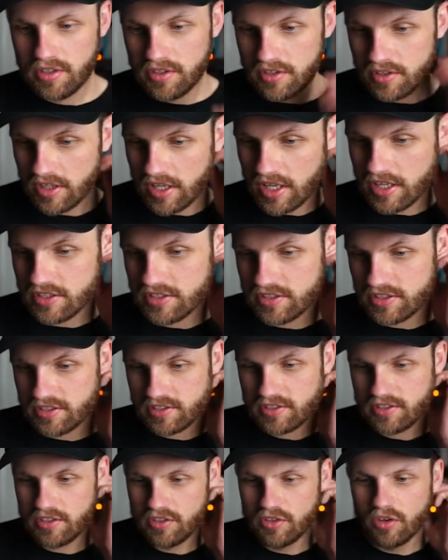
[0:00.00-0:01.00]
So that's
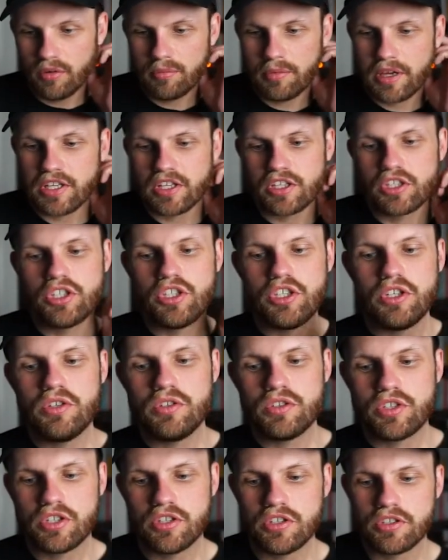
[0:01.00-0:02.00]
not made a
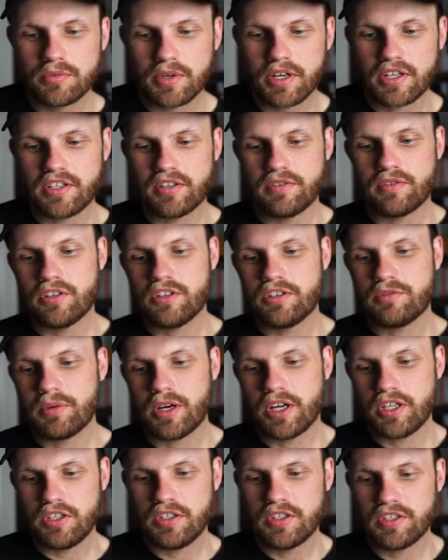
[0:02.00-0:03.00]
huge amount of difference,
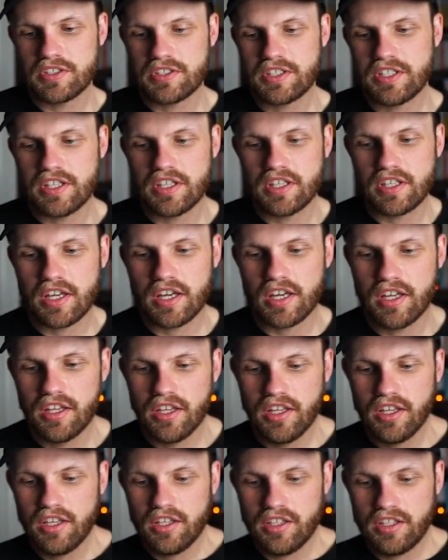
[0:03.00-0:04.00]
but you can see that
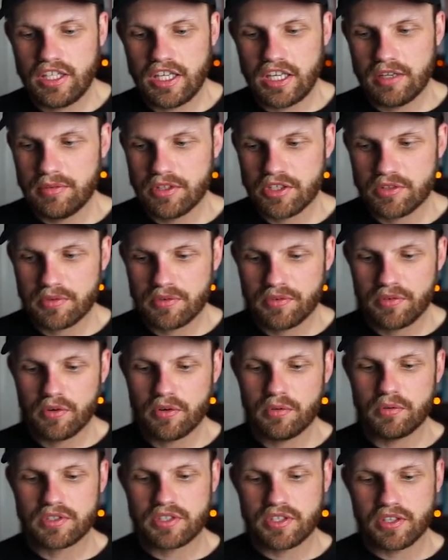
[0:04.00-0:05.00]
the image
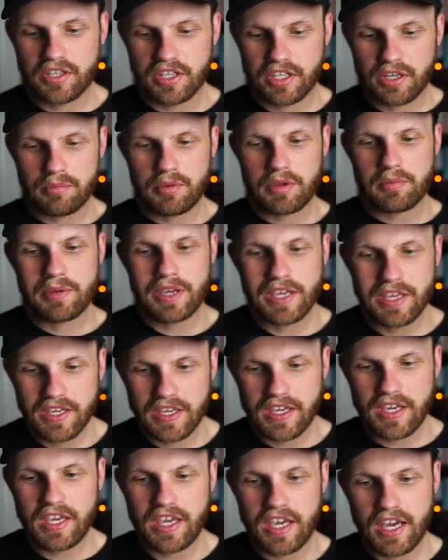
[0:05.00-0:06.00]
before was looking a bit
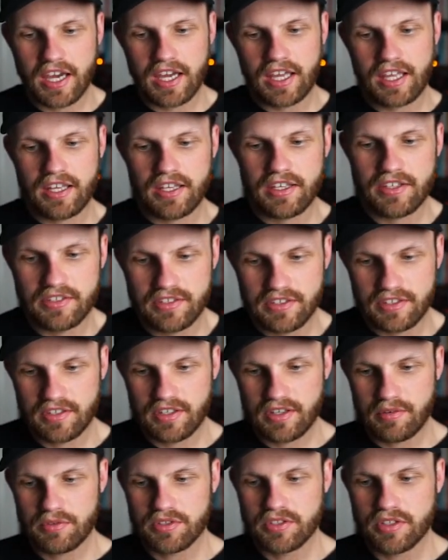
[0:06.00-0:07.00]
pinky and
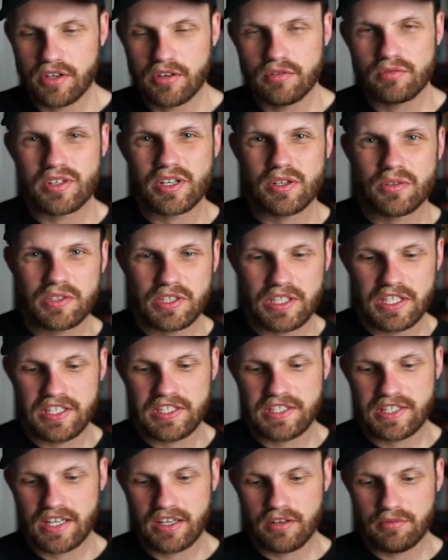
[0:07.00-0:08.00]
there was no real
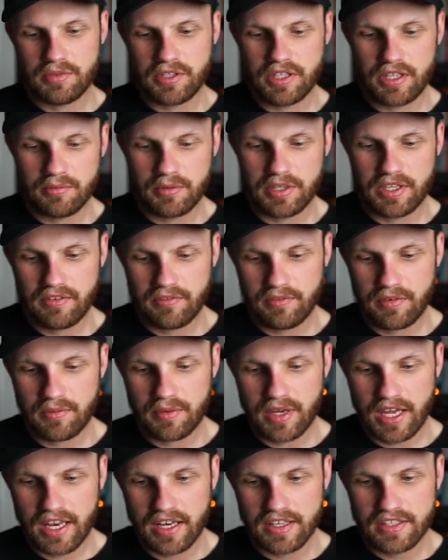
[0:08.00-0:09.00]
detail, but then we've
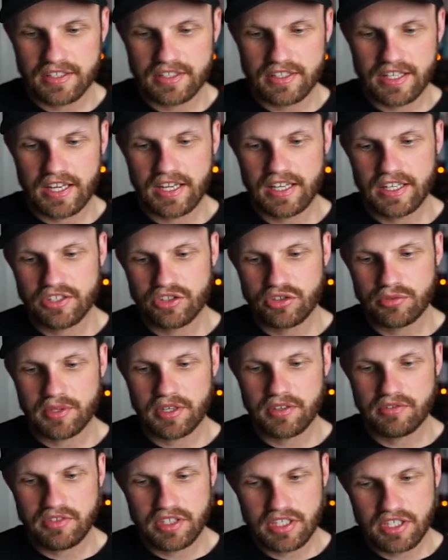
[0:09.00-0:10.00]
added a little bit
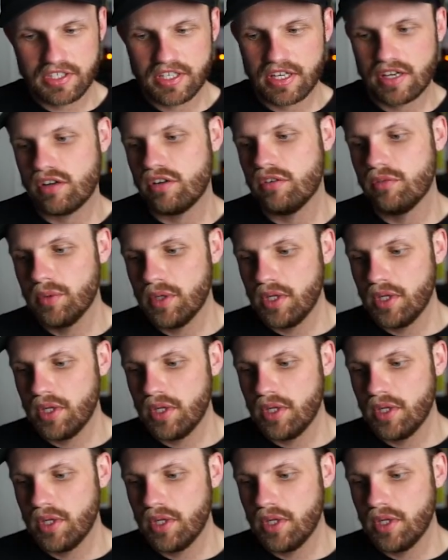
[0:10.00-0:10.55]
of detail.